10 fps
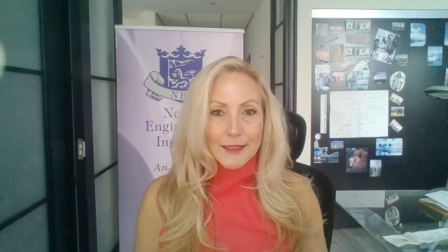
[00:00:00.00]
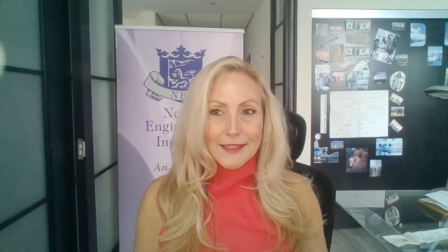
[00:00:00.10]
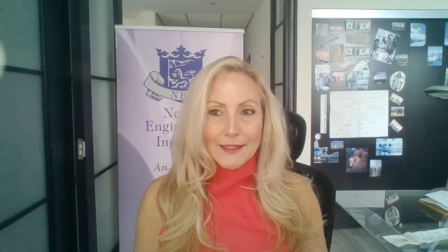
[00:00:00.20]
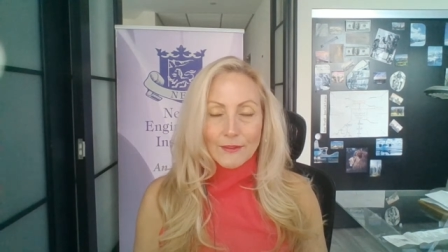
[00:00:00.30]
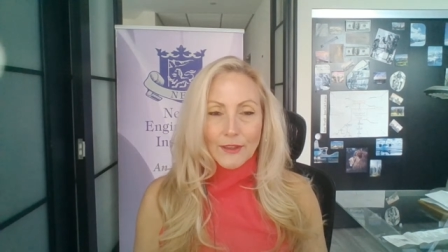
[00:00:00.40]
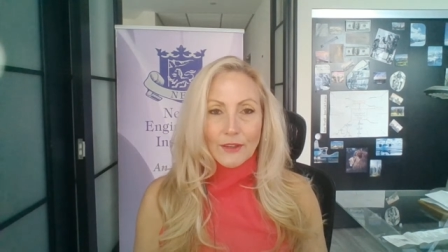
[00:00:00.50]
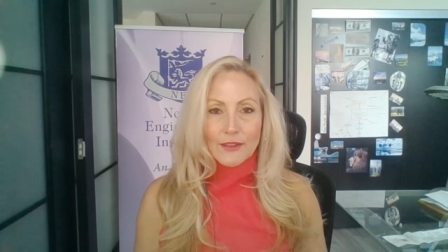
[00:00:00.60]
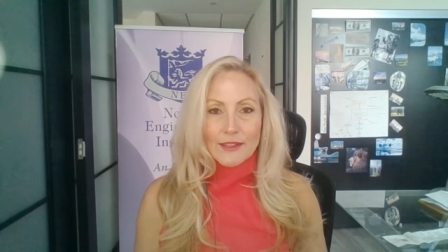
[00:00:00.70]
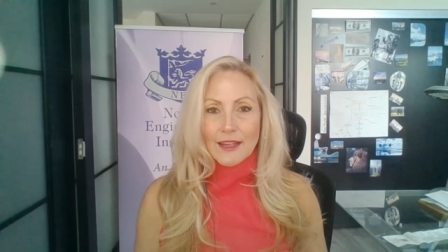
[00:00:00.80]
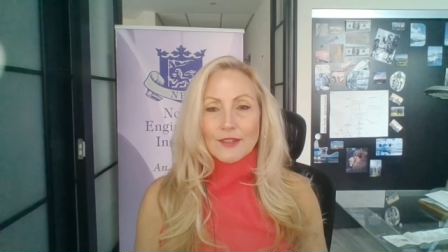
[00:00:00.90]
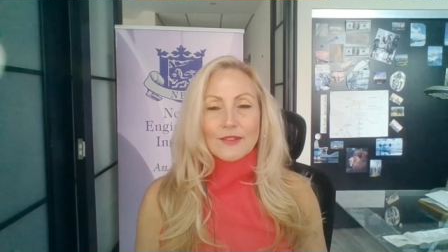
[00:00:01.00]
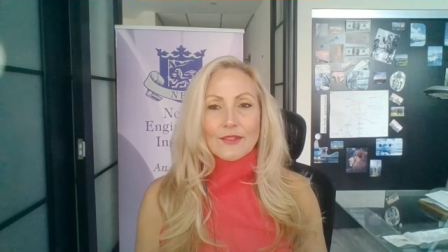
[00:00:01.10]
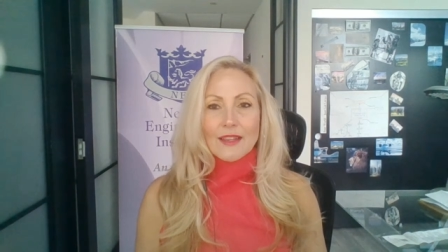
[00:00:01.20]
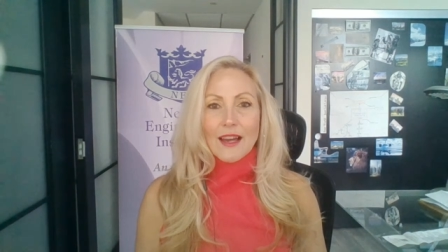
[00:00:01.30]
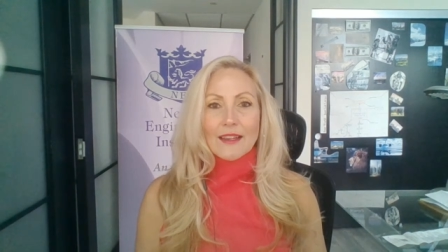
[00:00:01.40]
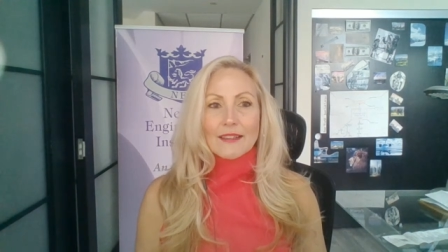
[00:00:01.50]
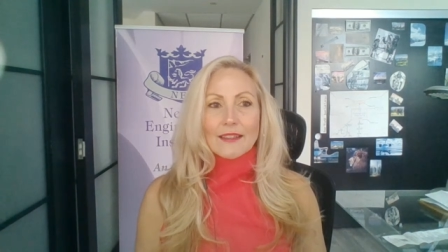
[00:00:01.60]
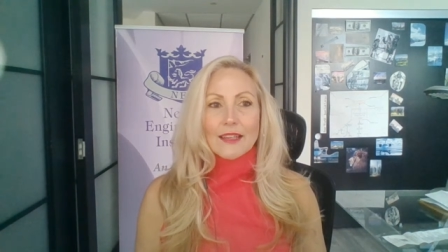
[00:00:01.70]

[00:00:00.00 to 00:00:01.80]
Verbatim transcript: minutes of vigorous exercise.